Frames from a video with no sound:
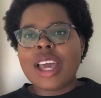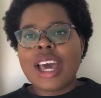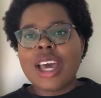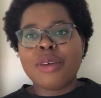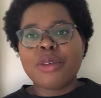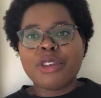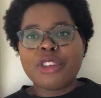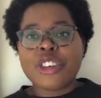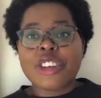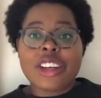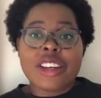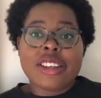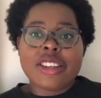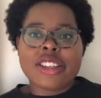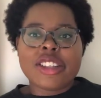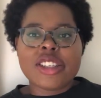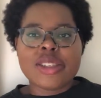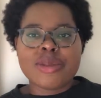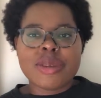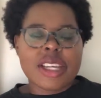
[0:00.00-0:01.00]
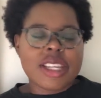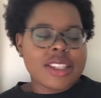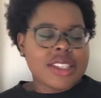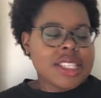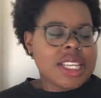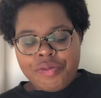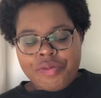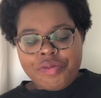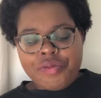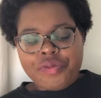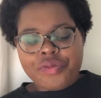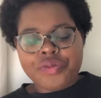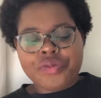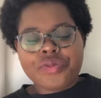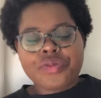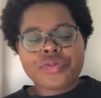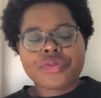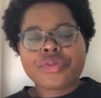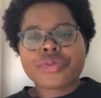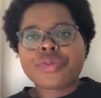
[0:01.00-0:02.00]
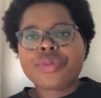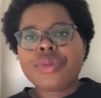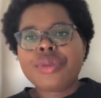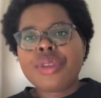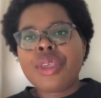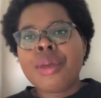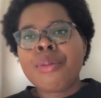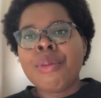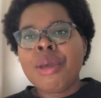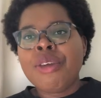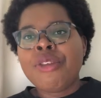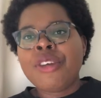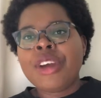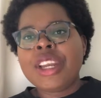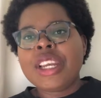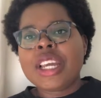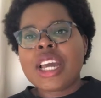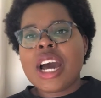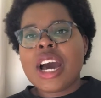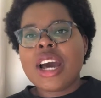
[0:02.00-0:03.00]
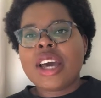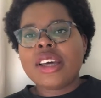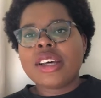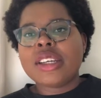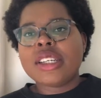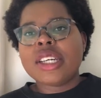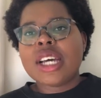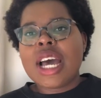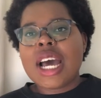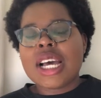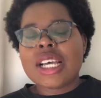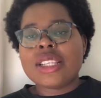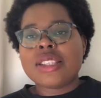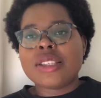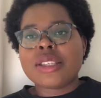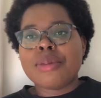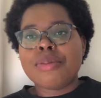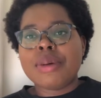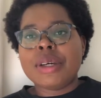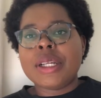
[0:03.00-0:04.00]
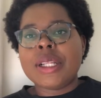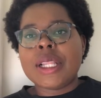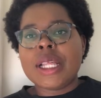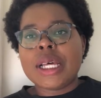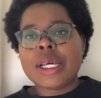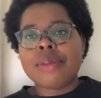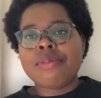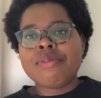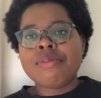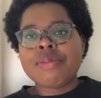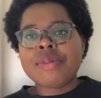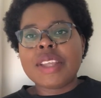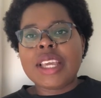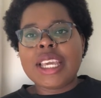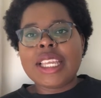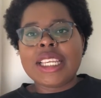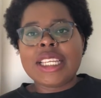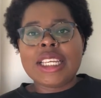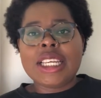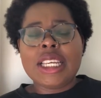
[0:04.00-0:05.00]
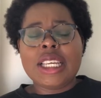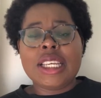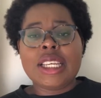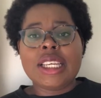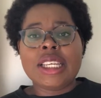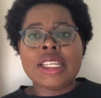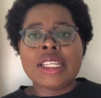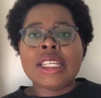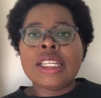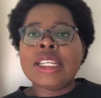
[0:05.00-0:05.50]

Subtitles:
I will share, just because my friend Kyle has a book club and he